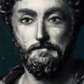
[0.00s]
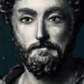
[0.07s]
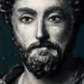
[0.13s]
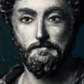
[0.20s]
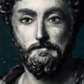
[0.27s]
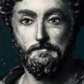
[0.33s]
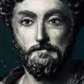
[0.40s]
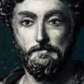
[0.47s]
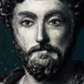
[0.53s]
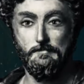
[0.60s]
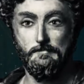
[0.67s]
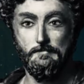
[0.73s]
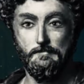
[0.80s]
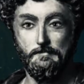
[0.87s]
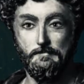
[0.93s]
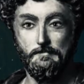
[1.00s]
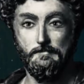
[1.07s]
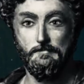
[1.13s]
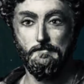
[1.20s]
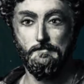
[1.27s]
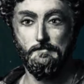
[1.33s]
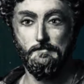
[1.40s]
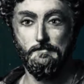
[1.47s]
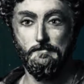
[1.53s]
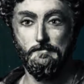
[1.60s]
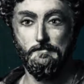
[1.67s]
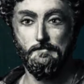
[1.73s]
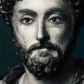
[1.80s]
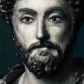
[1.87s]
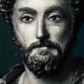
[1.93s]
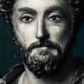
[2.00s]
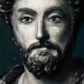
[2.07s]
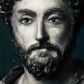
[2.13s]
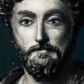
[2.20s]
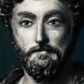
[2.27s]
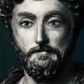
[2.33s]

(no one is talking)